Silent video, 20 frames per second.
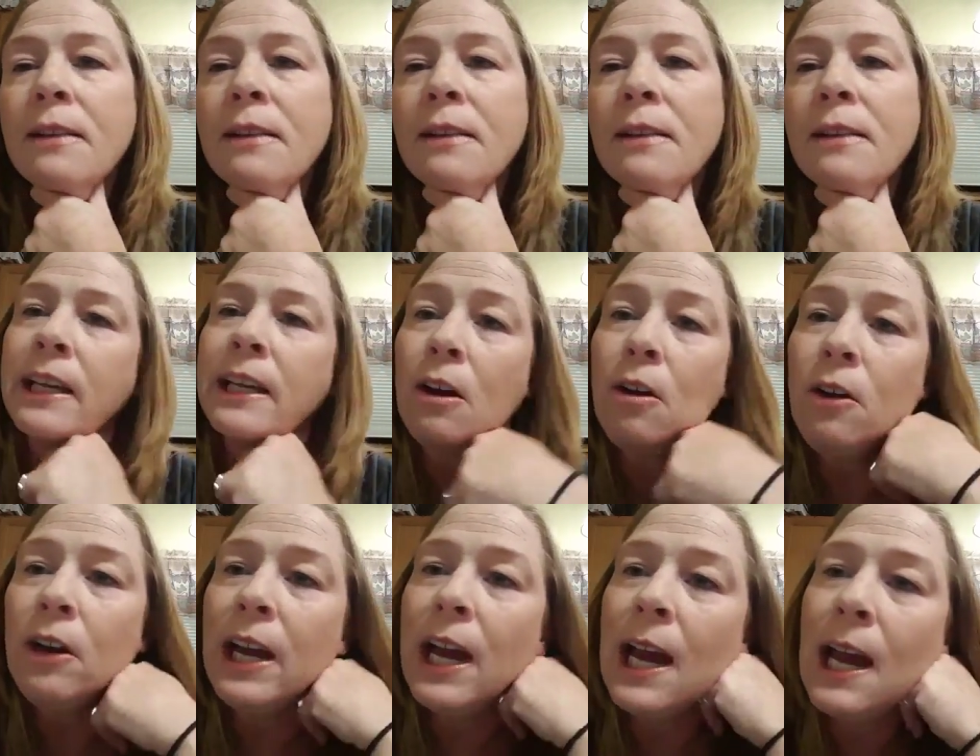was like,
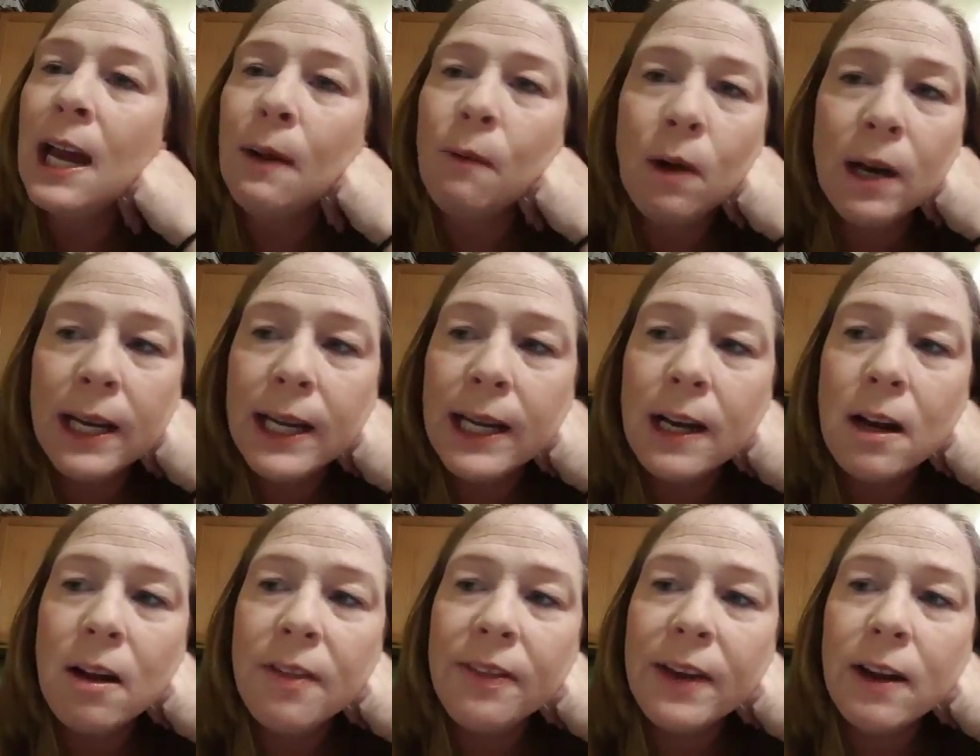oh yeah, I want to
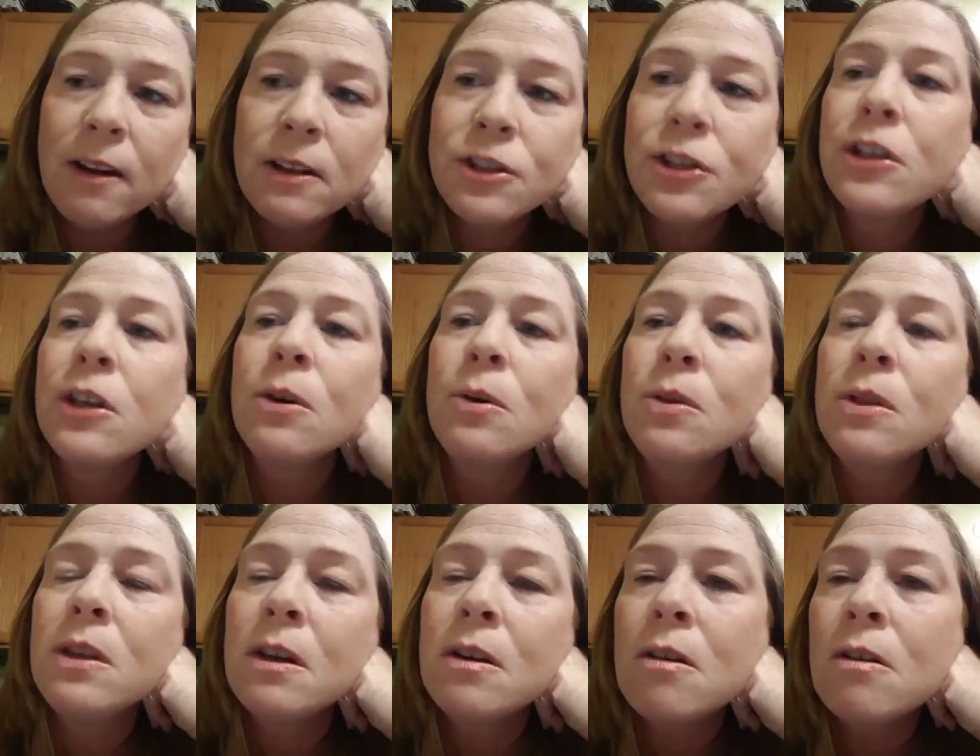get on there and show
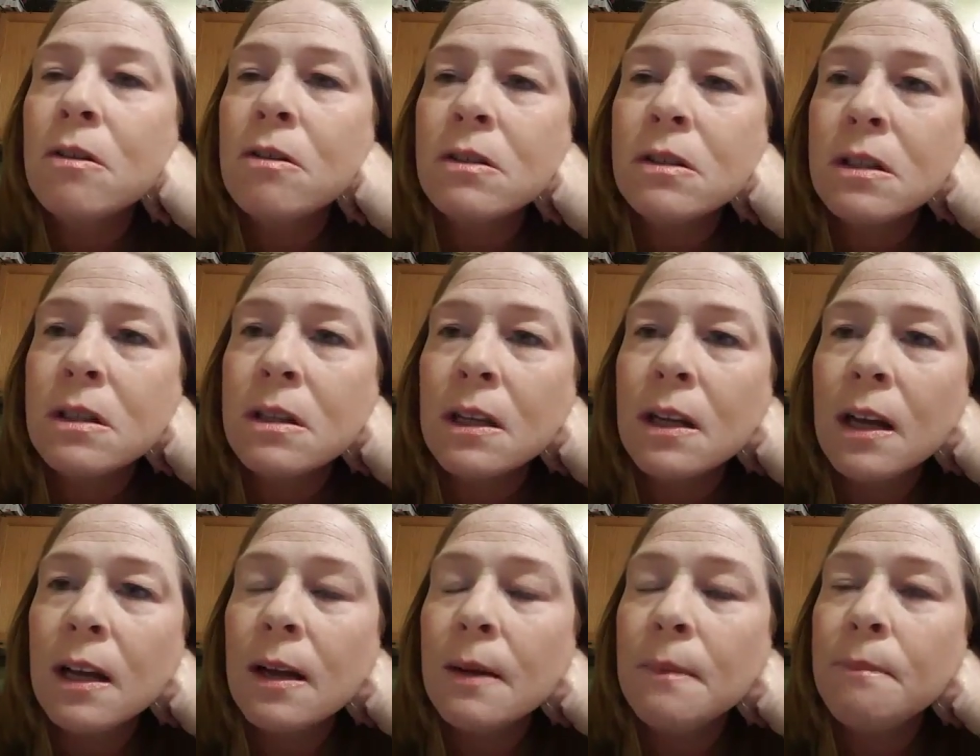the girls
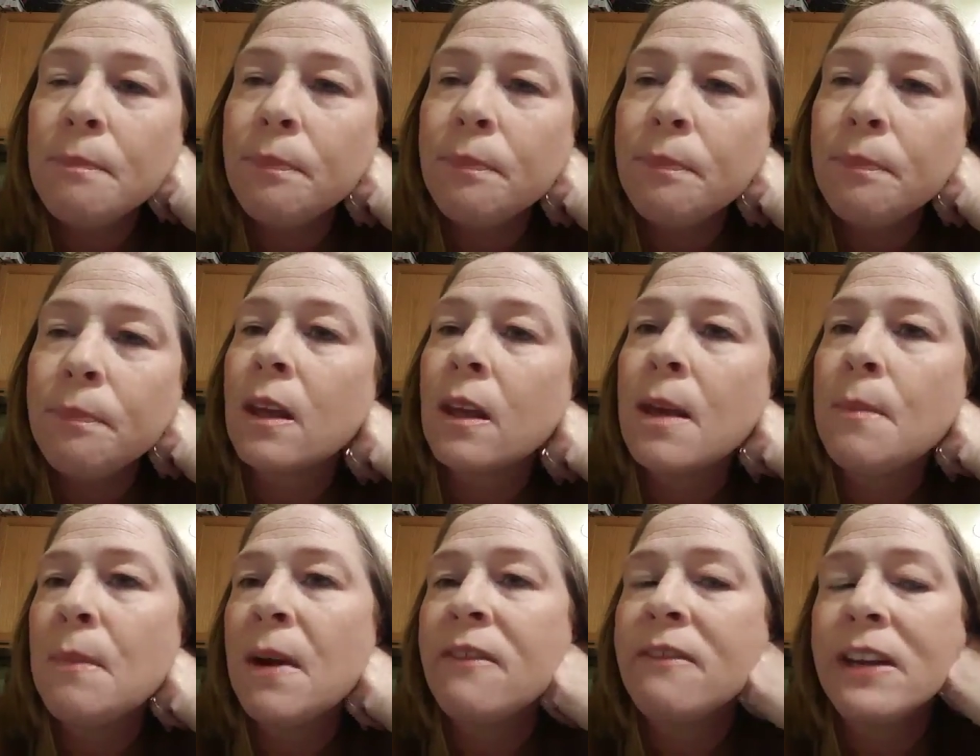in
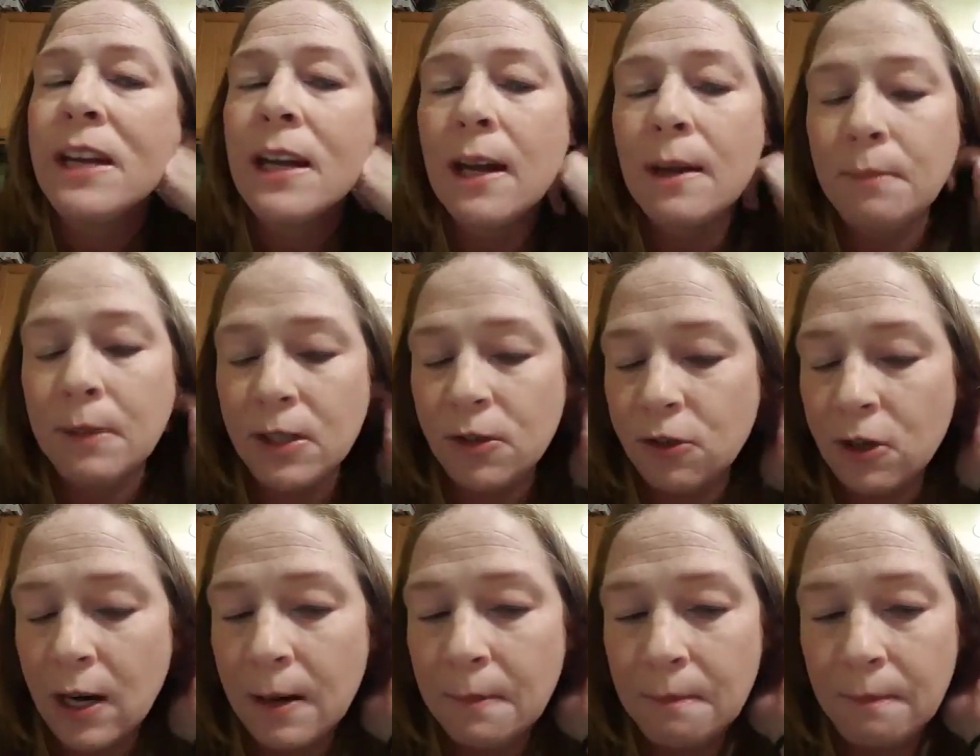my VIP
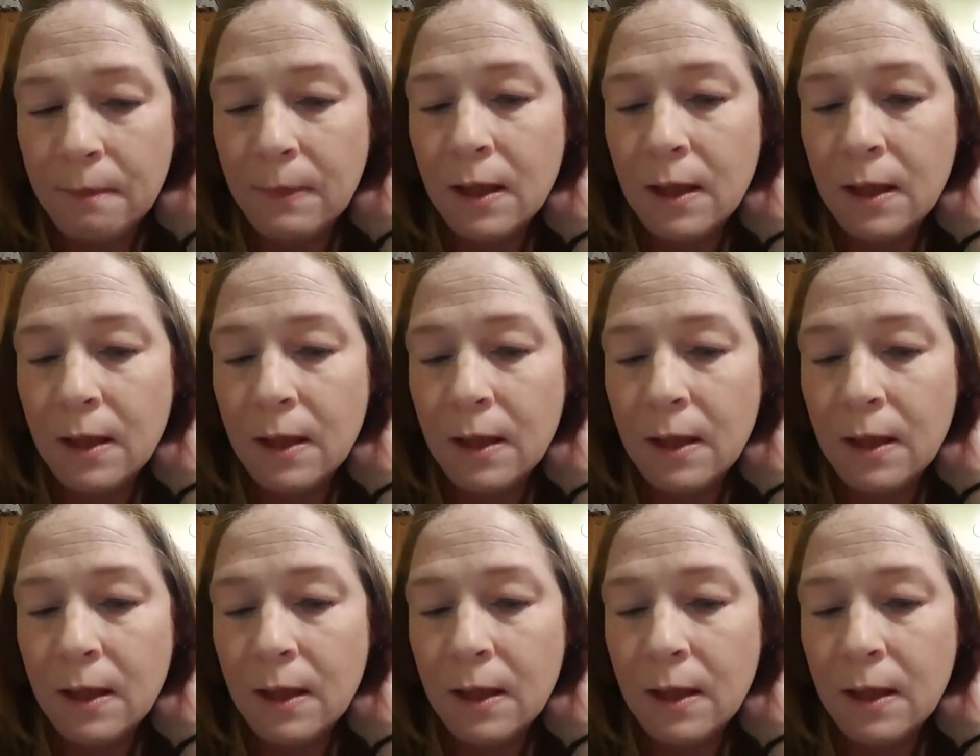tribe